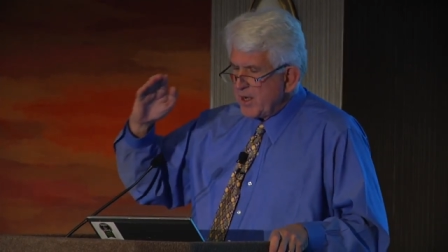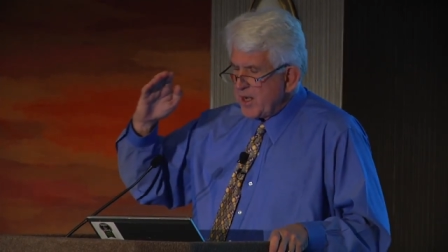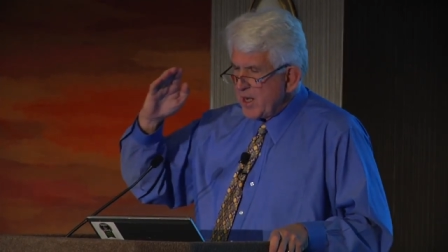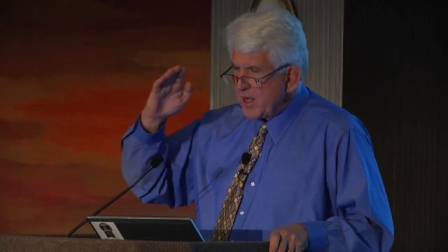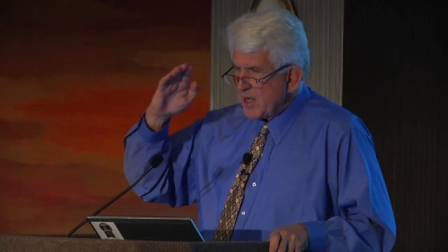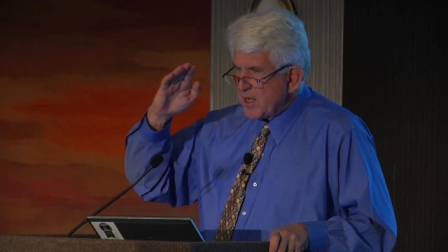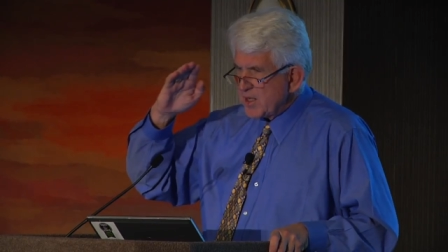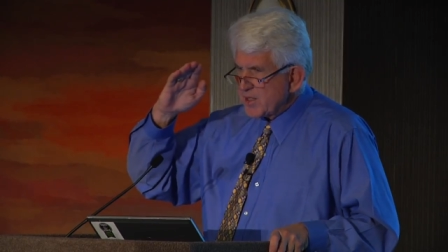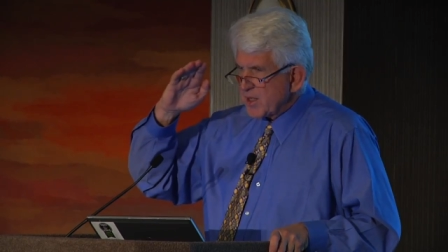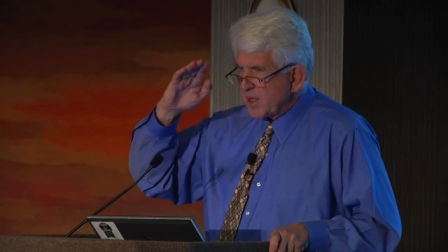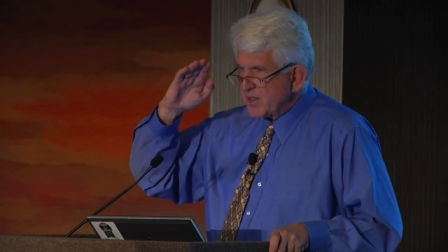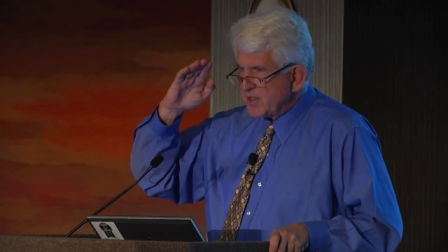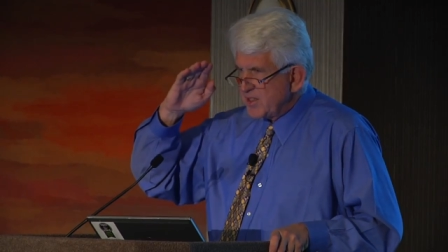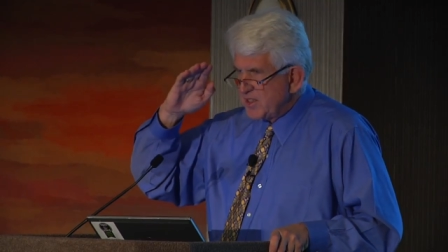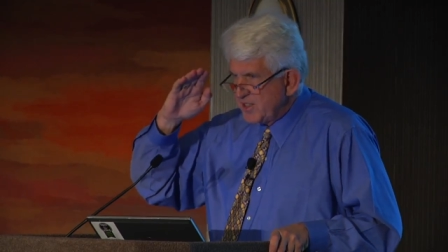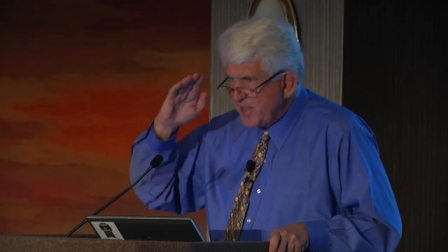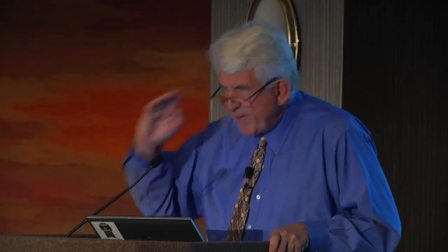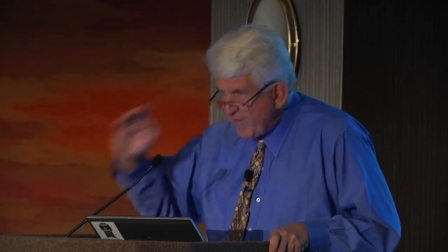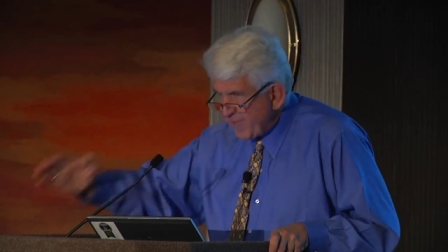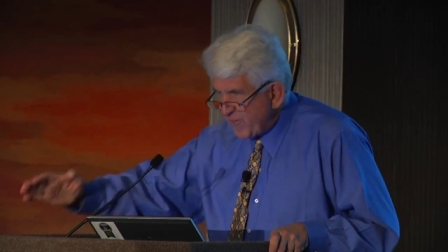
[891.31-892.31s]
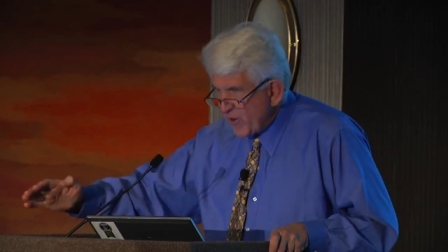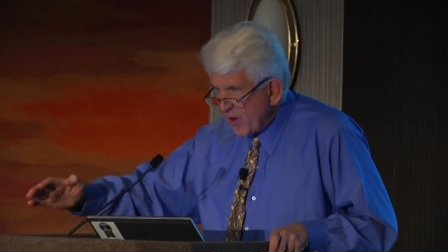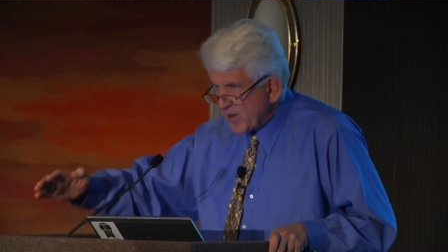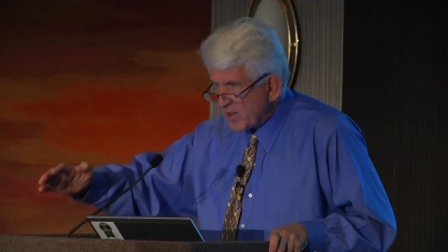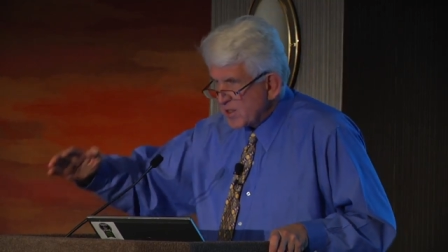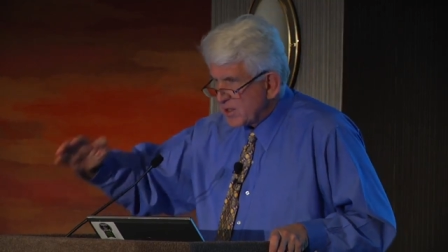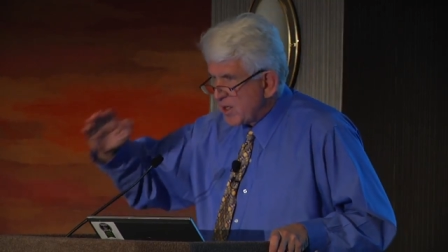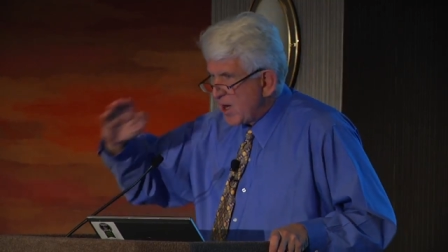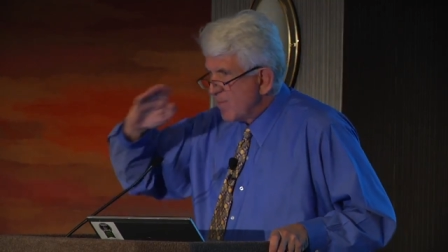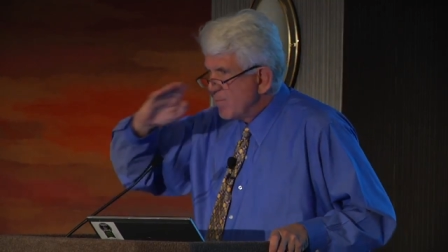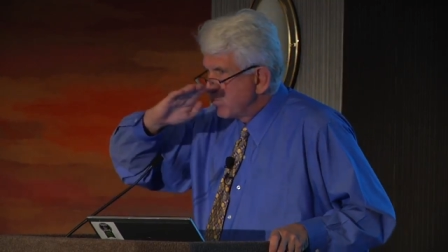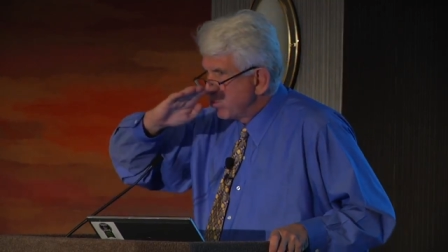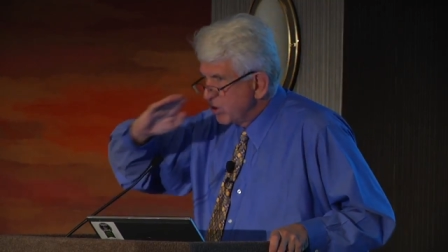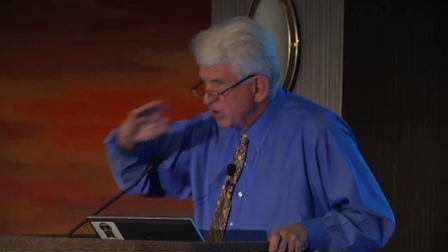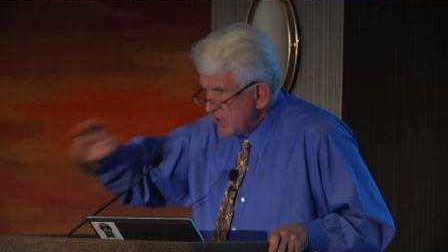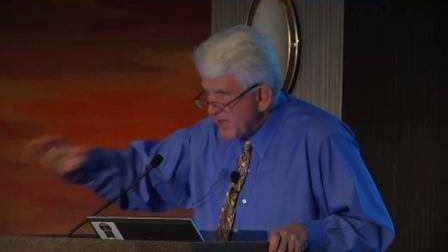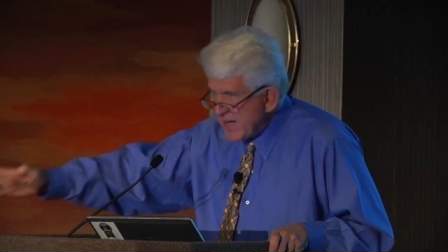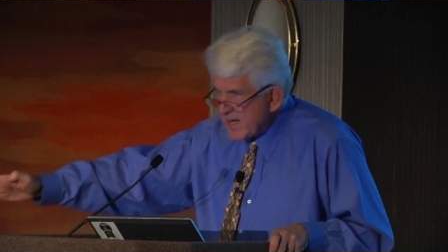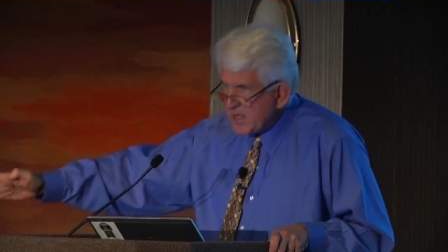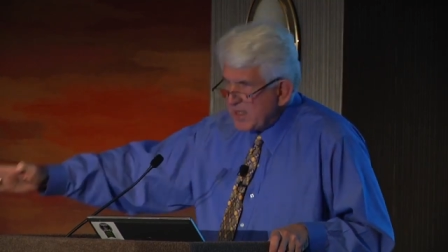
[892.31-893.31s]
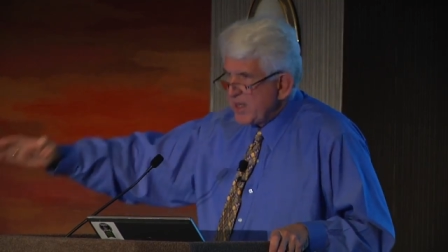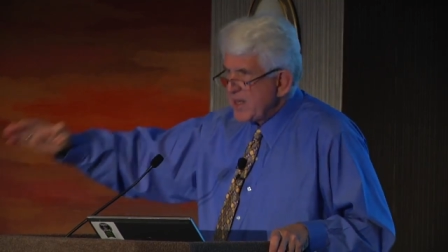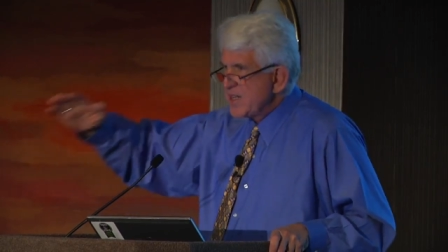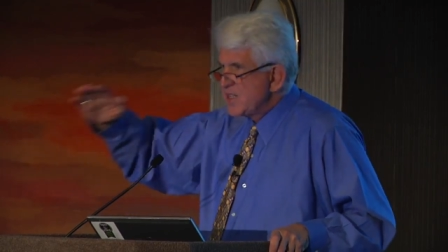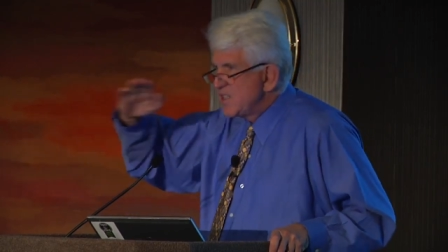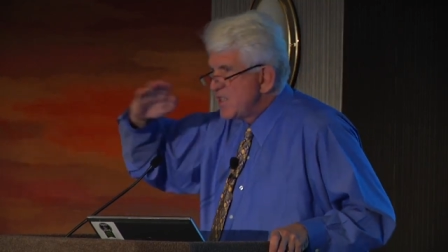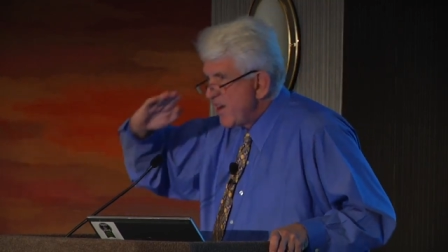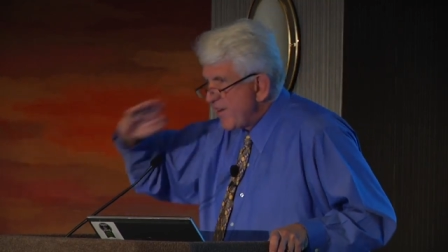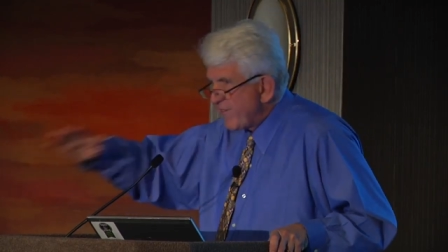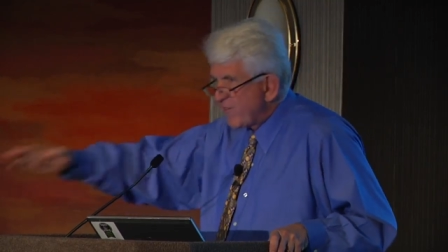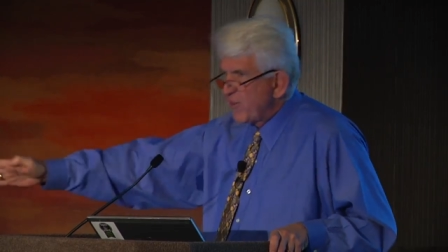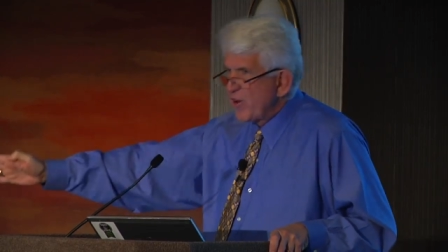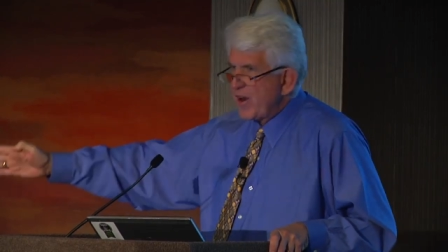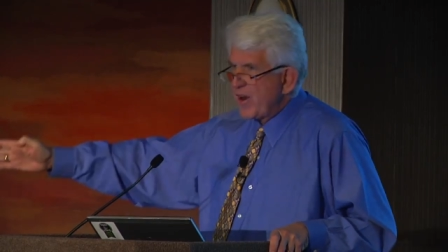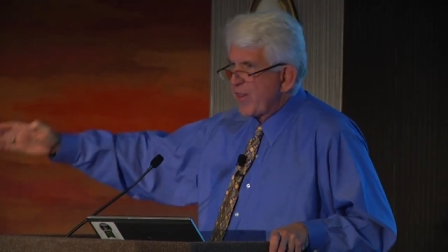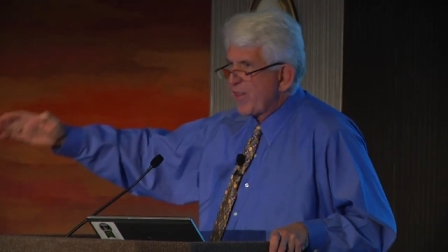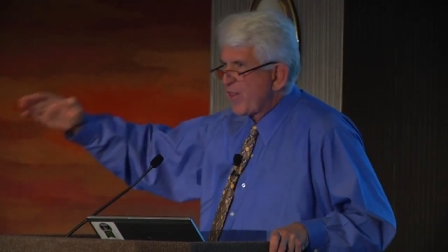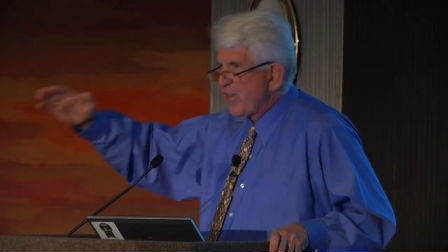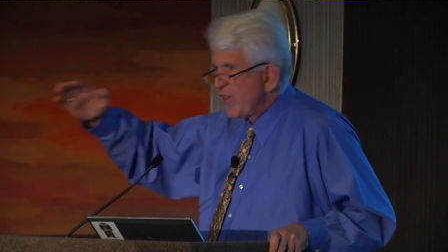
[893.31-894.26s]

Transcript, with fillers: is a different, completely different